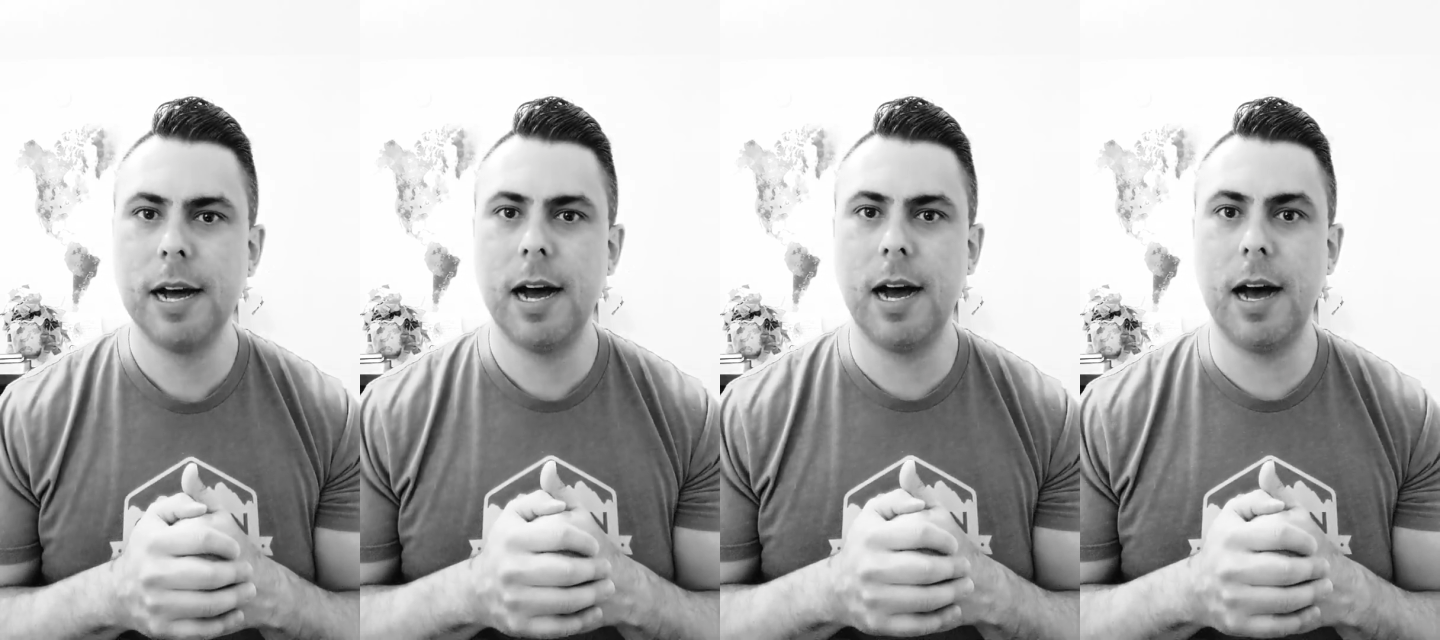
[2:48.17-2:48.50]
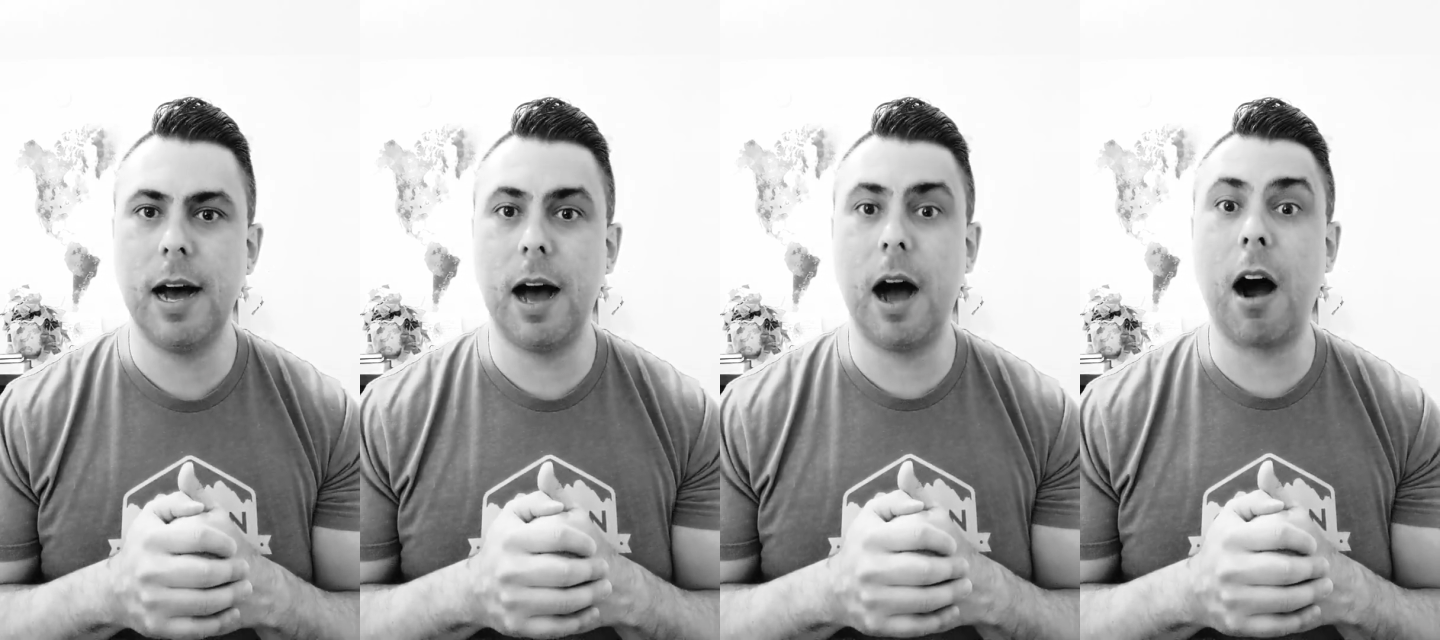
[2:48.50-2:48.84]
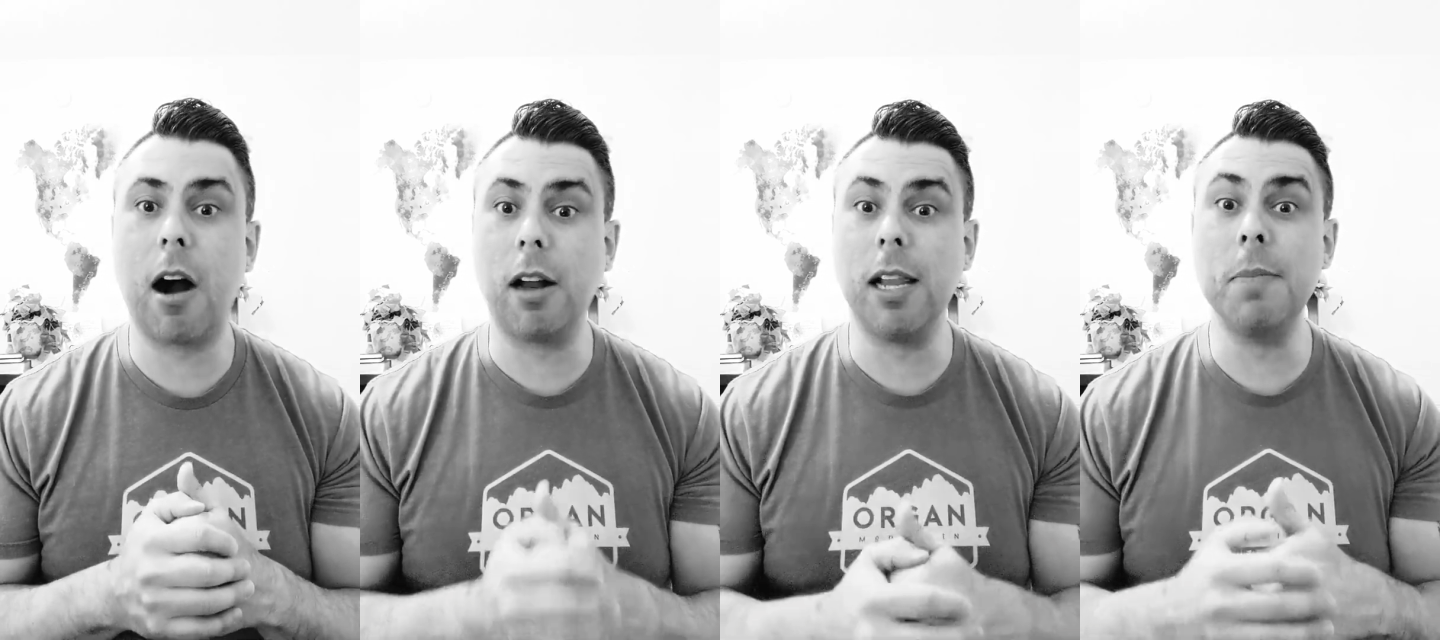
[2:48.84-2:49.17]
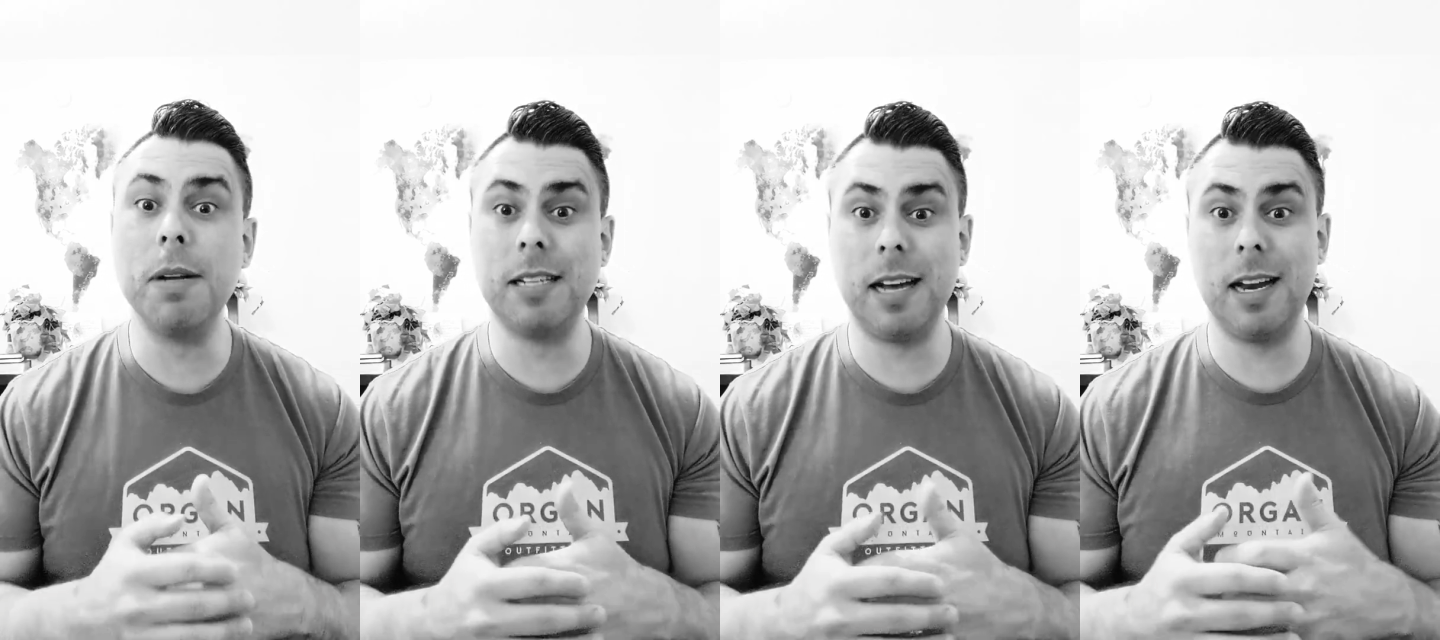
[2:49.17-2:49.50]
are
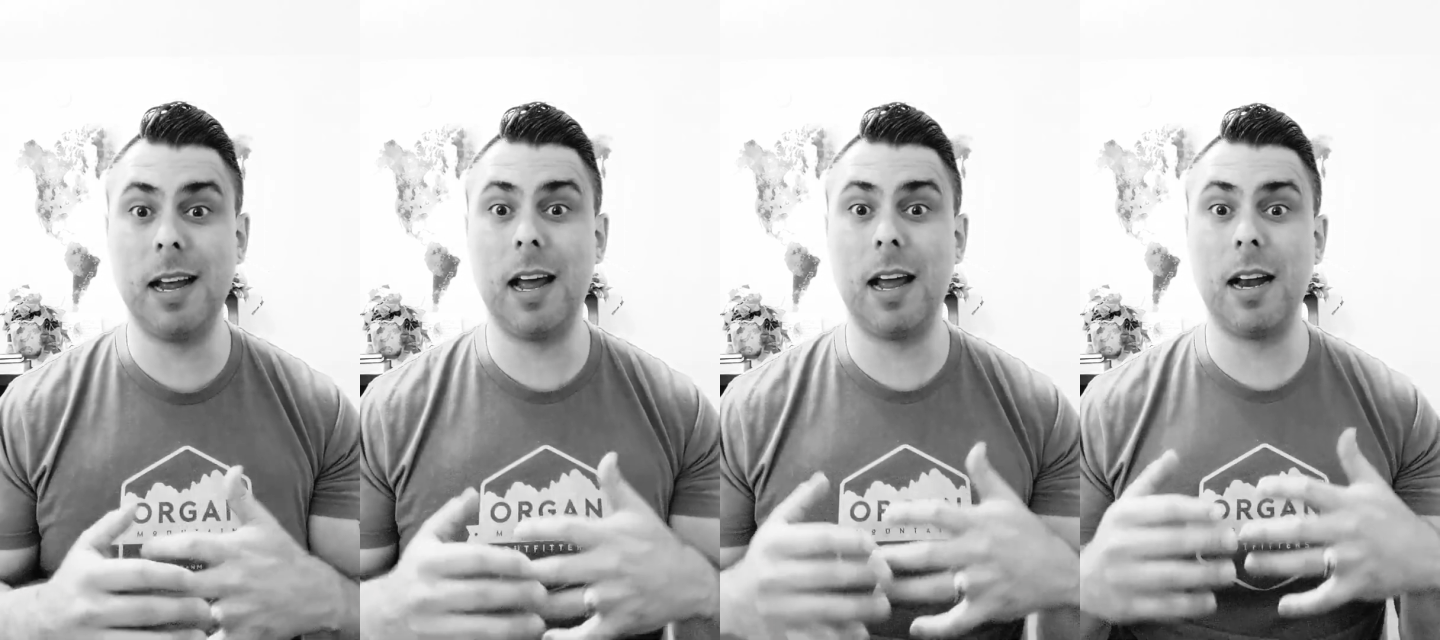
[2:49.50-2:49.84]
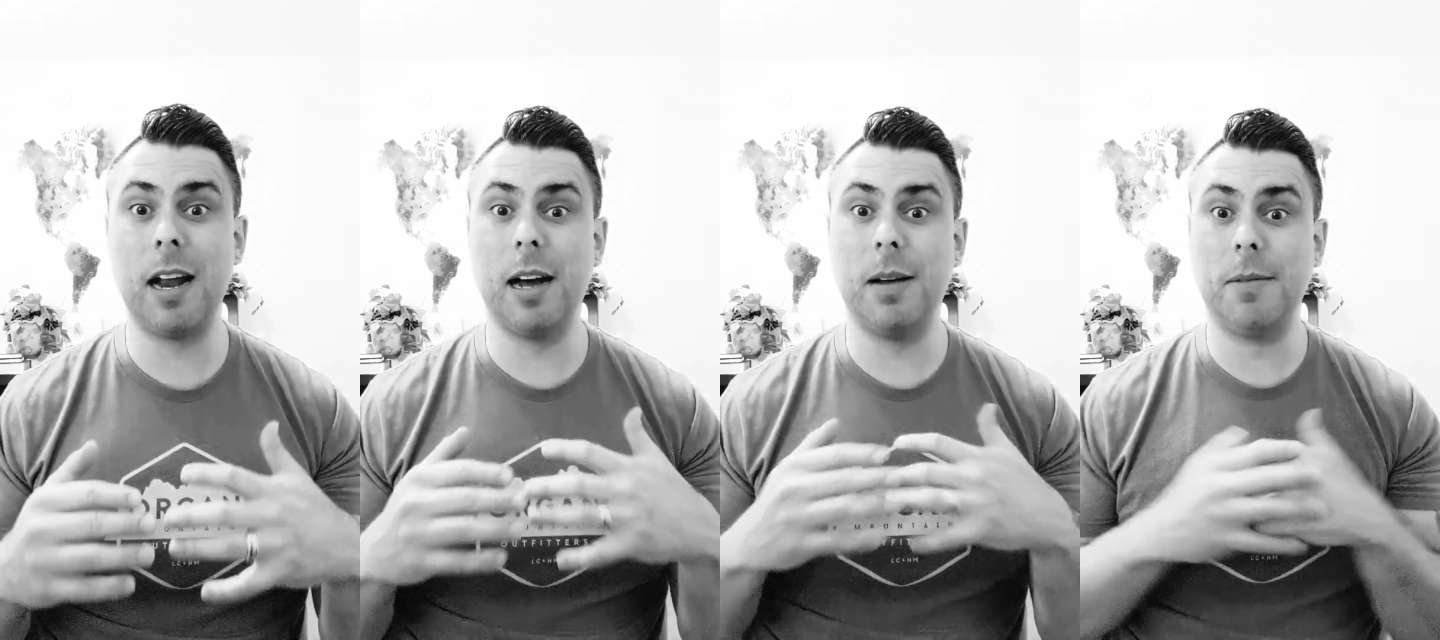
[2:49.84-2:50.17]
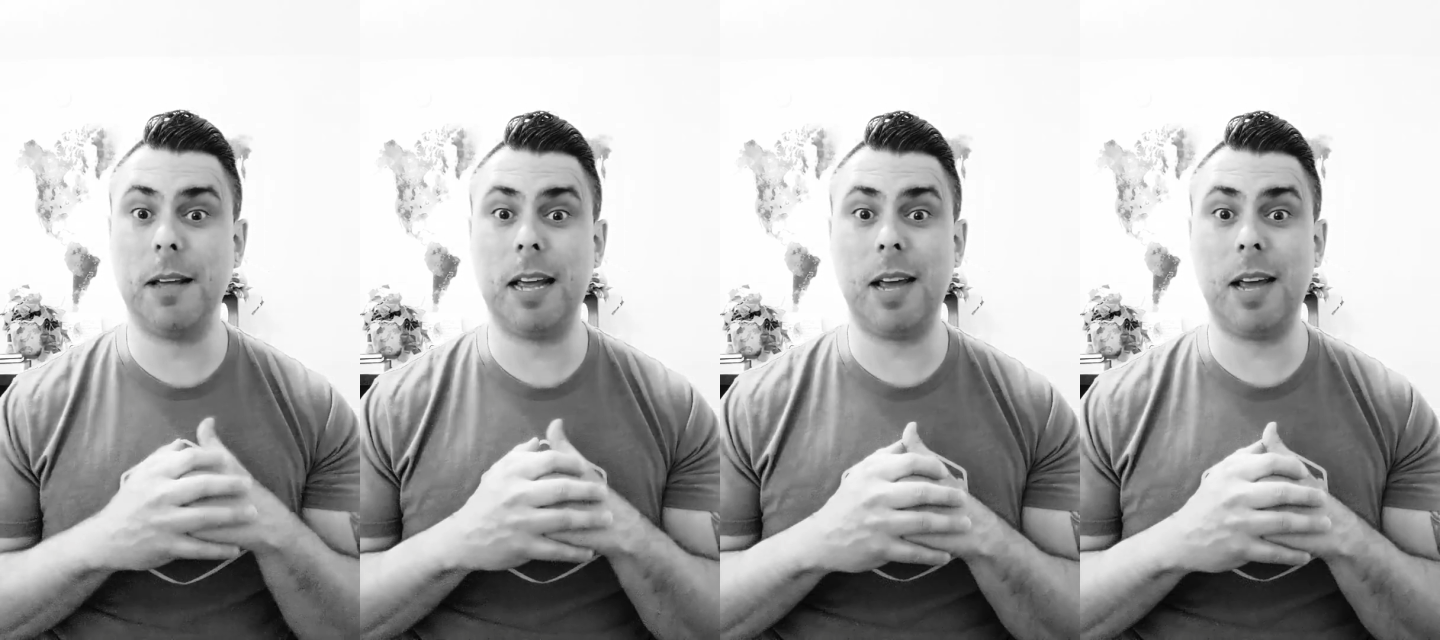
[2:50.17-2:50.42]
limited in